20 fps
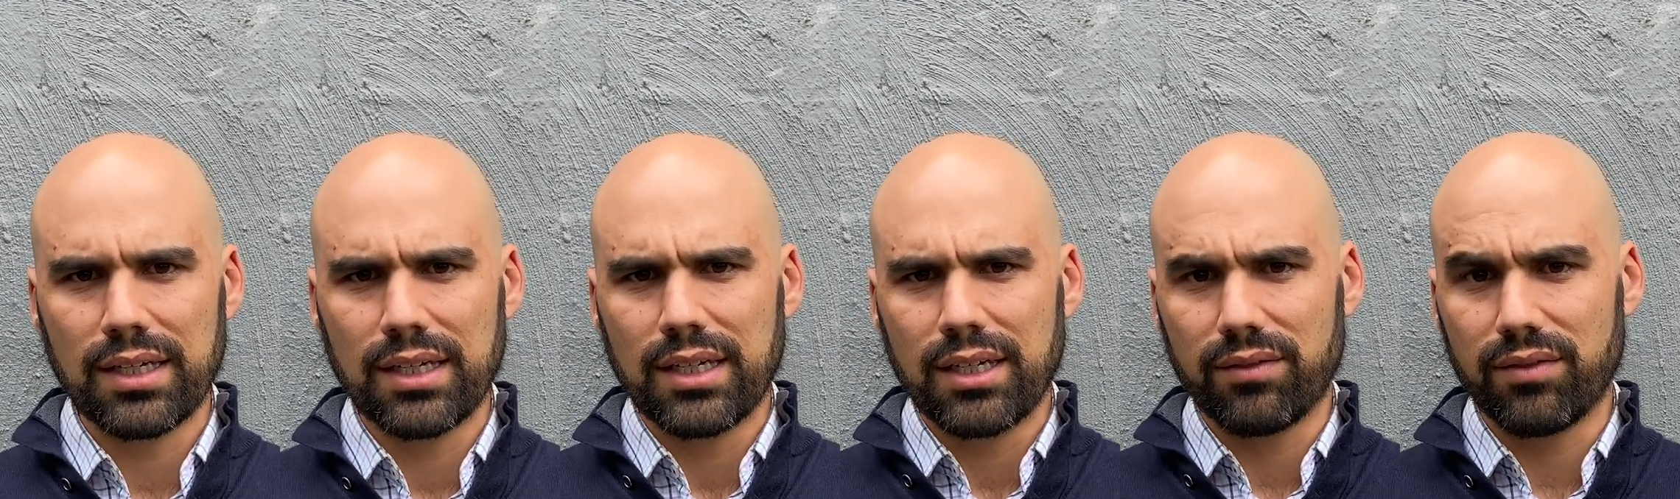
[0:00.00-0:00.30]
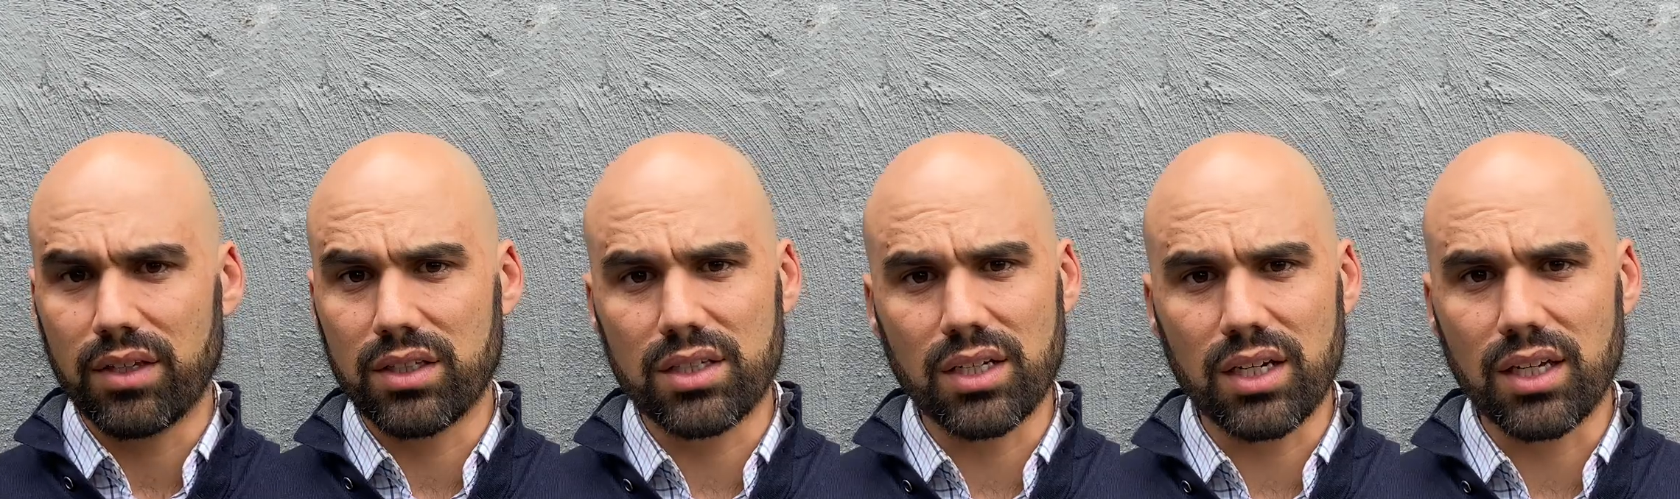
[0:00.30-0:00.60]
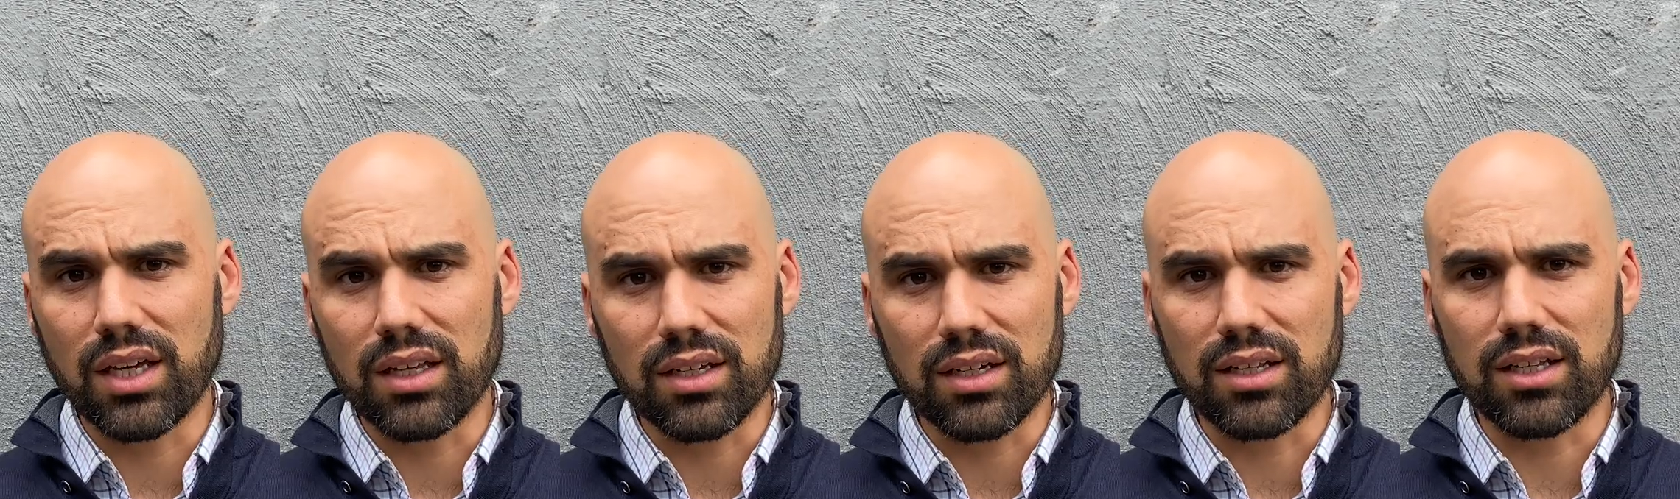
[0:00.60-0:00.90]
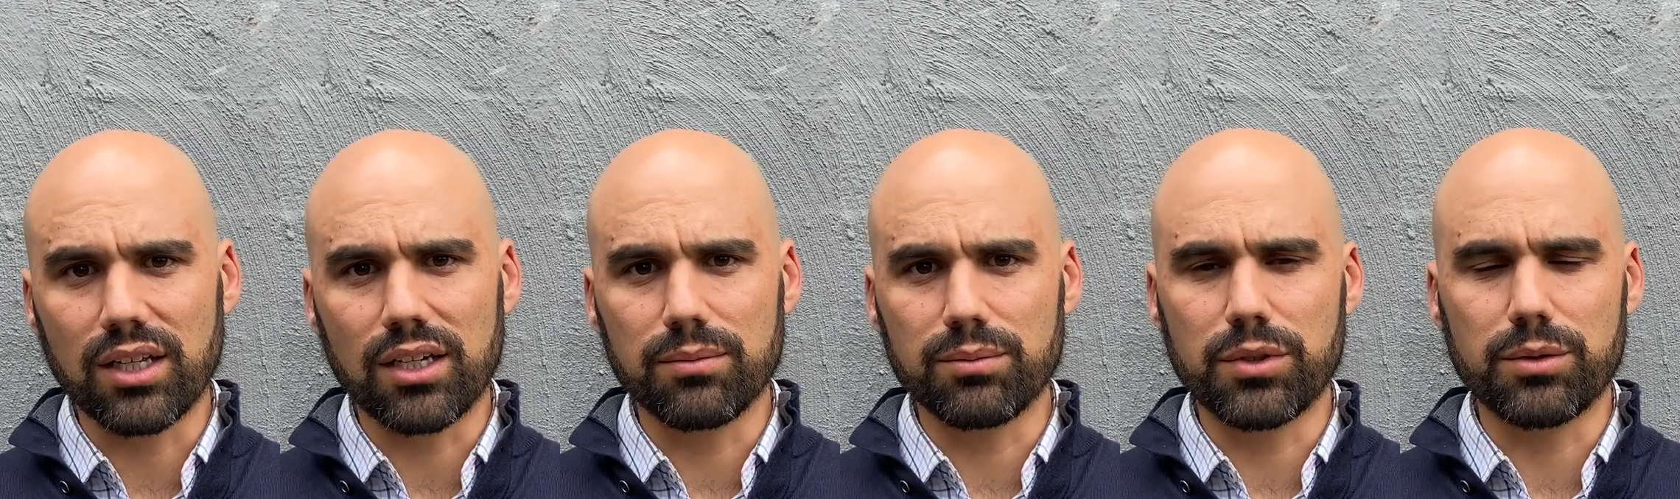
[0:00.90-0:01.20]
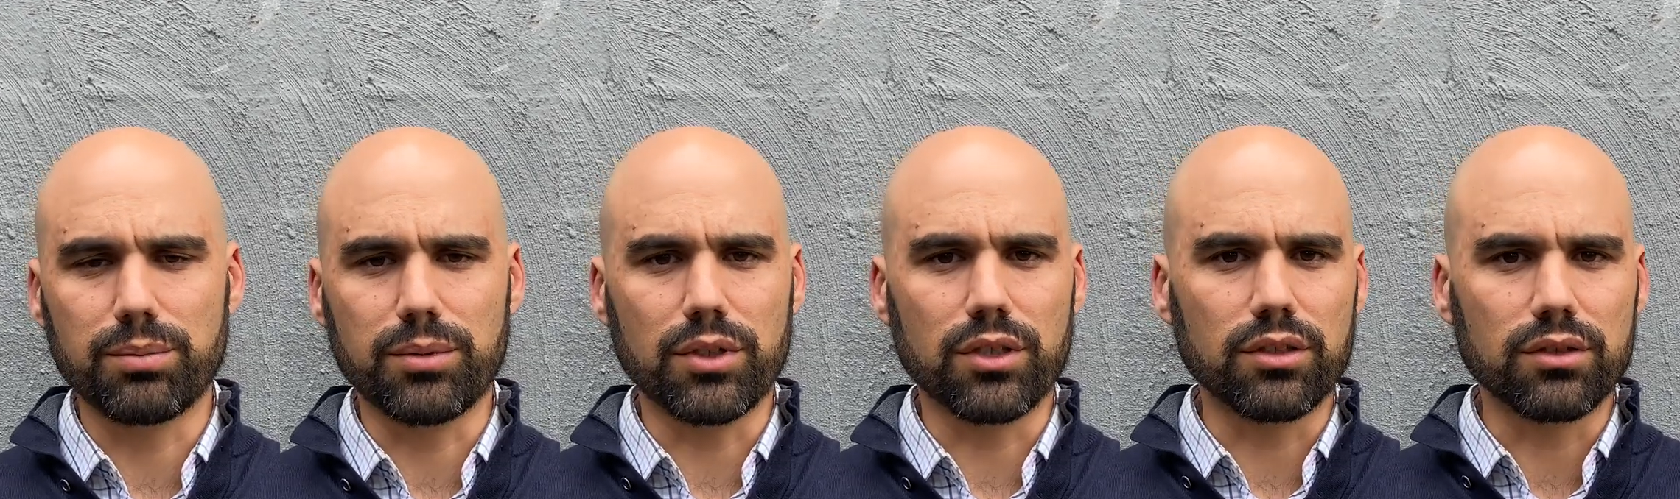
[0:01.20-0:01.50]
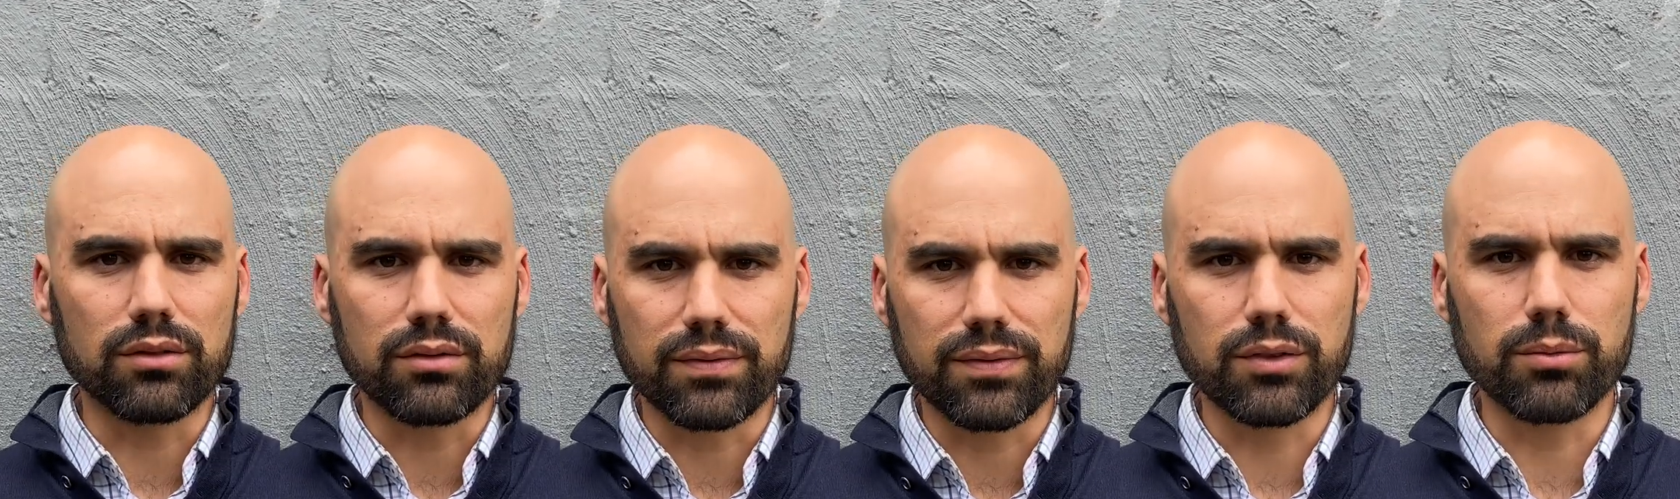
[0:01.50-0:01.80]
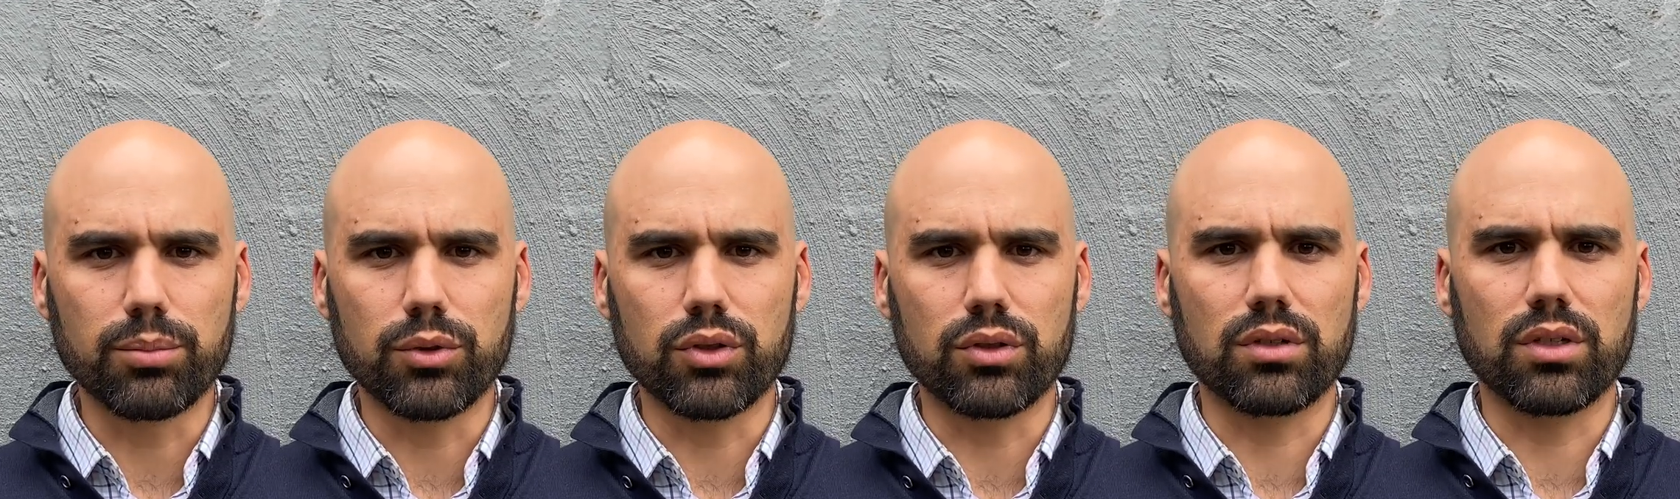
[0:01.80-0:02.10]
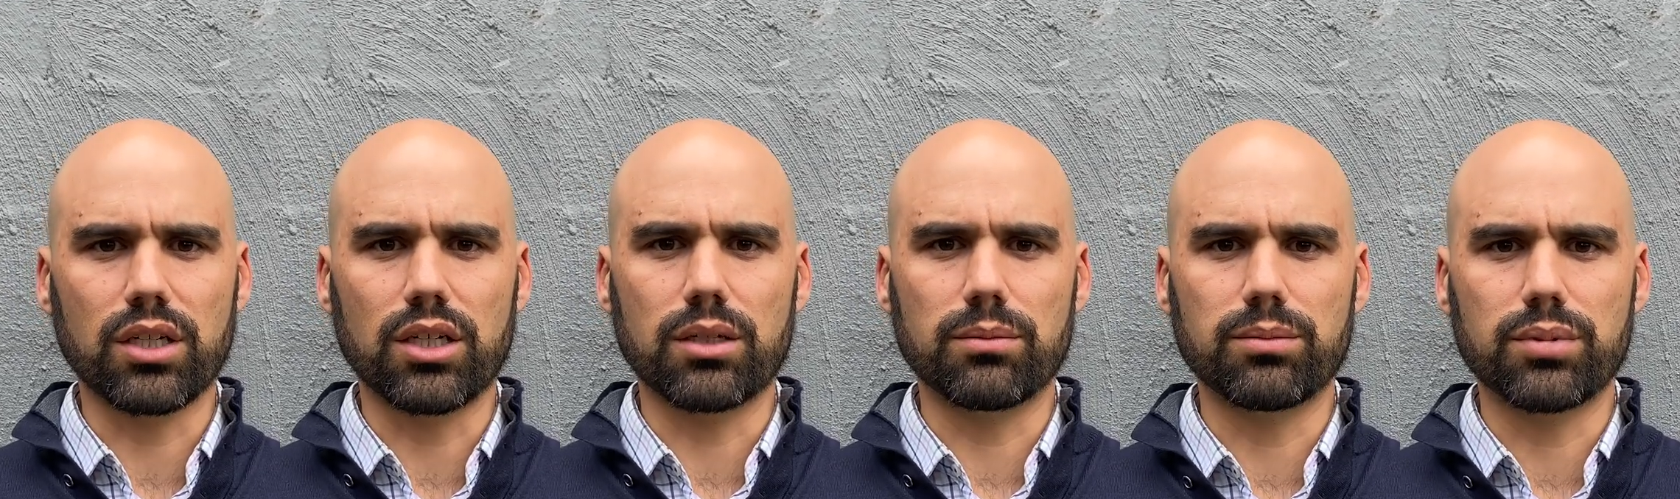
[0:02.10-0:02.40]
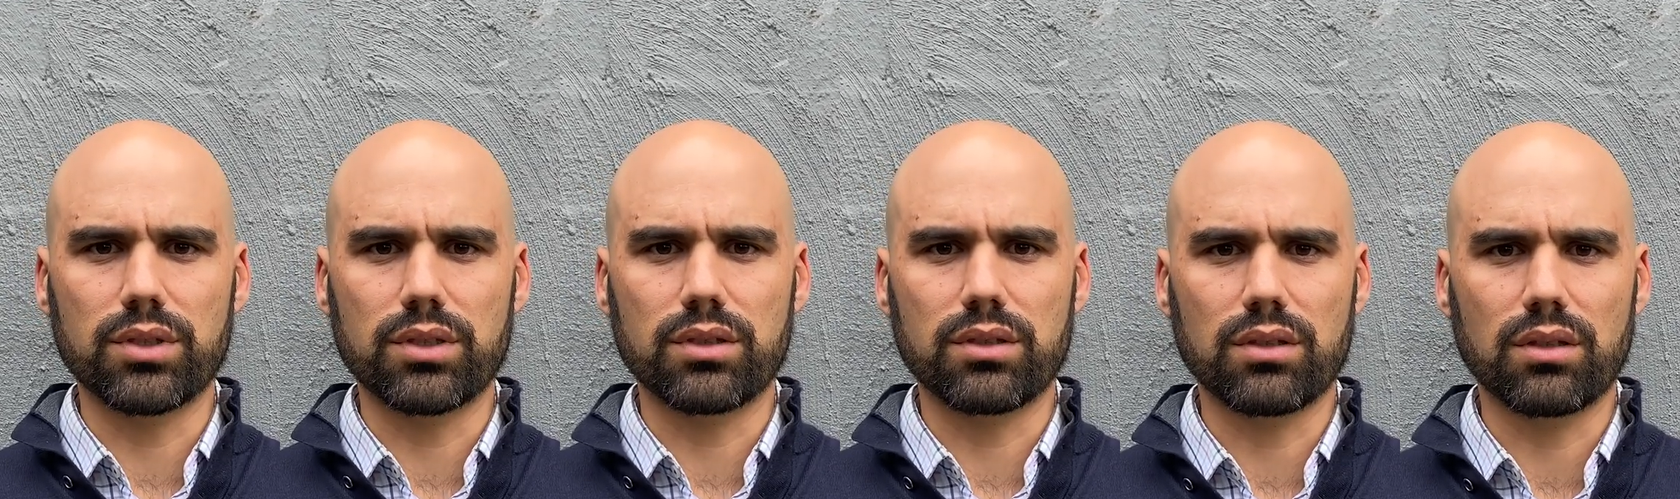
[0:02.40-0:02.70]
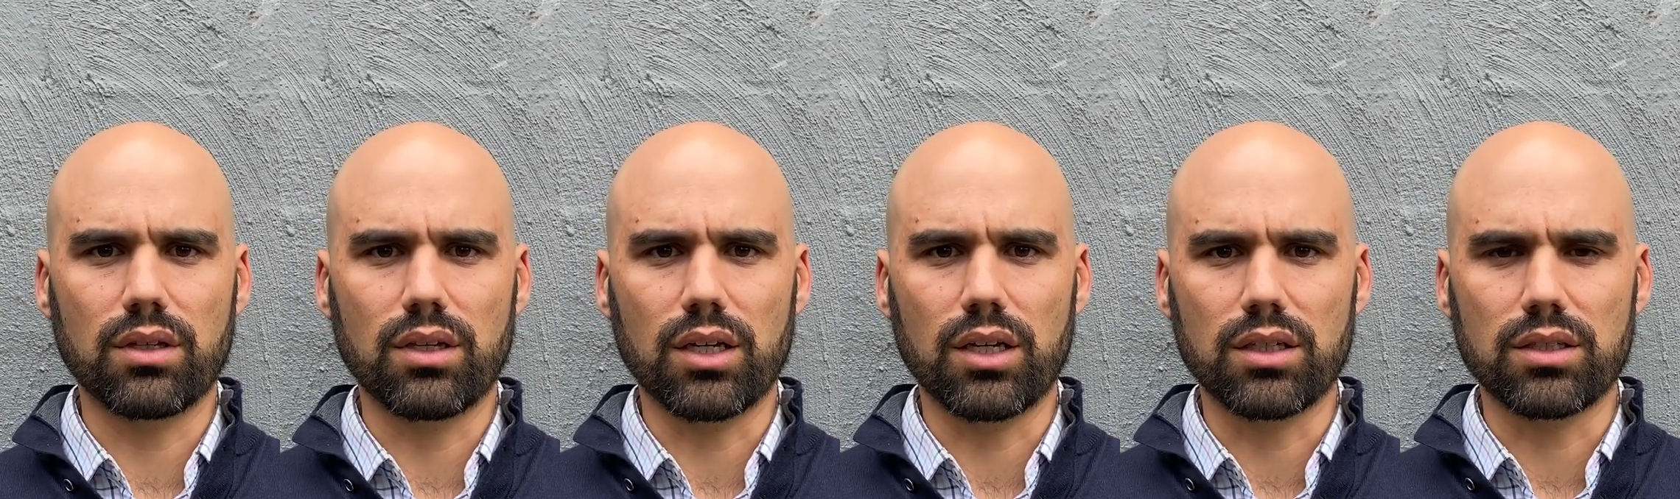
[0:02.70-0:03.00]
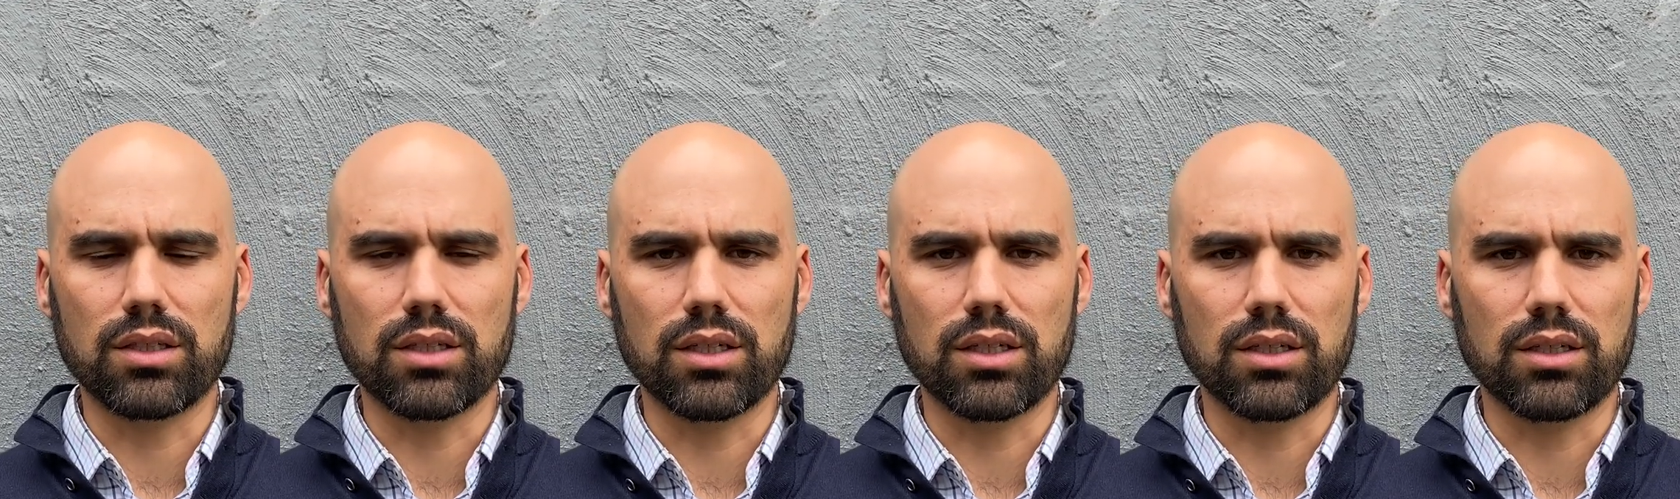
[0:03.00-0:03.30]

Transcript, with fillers: If there's any other clubs beyond football clubs that